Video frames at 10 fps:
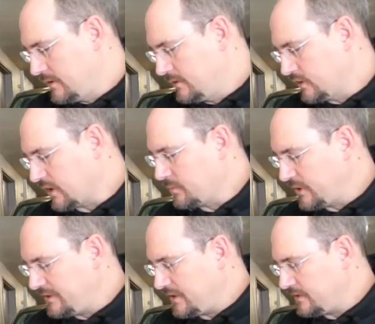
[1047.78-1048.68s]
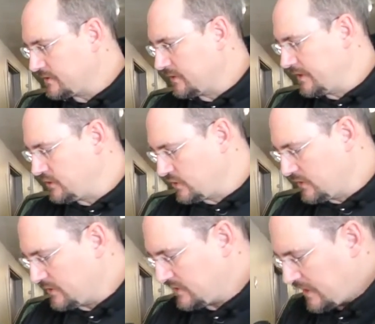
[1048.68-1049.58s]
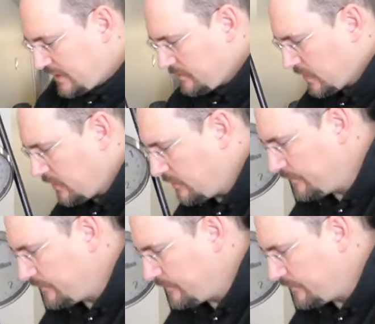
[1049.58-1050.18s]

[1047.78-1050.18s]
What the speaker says: To complete the installation of the side bow,